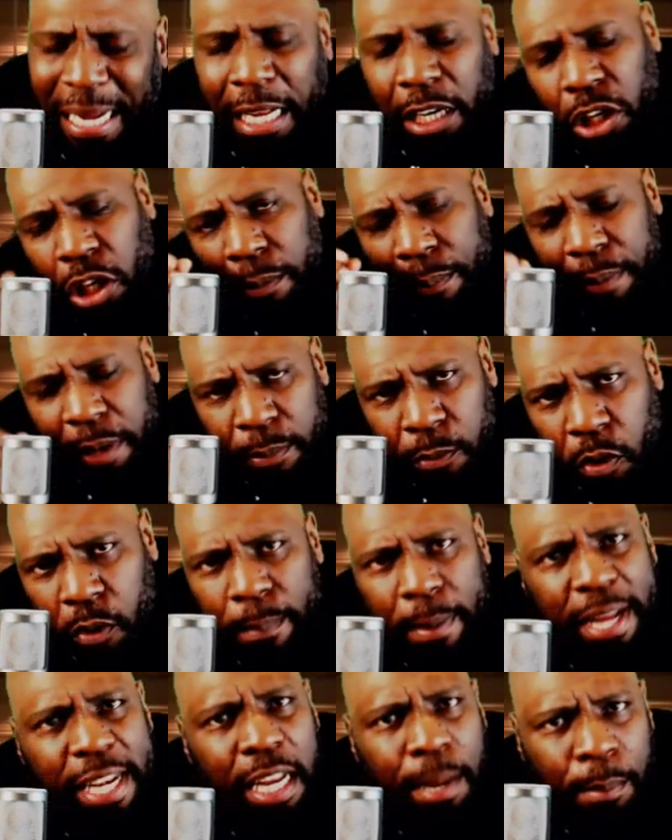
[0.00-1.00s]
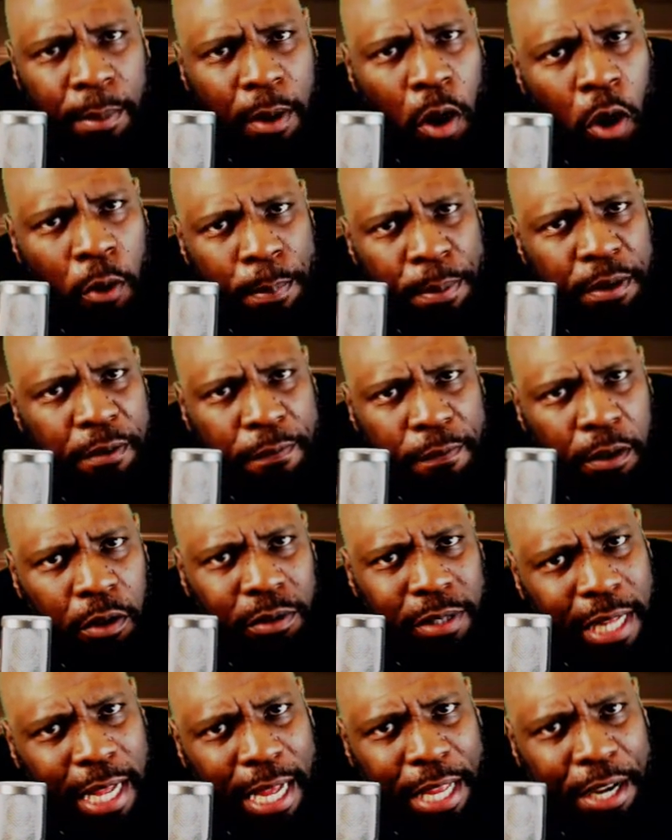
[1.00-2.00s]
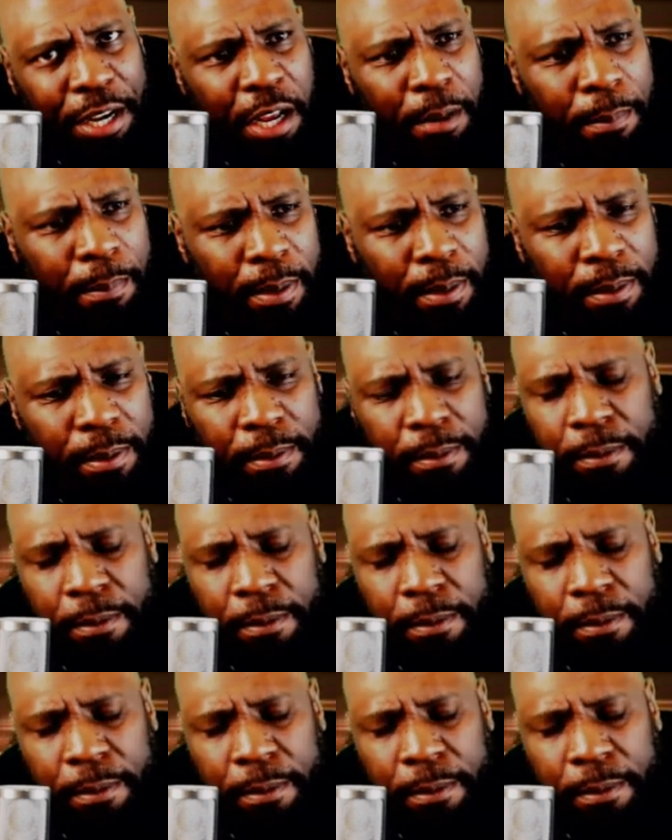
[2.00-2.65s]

Make a little bit more money, I'm going to open the phone line up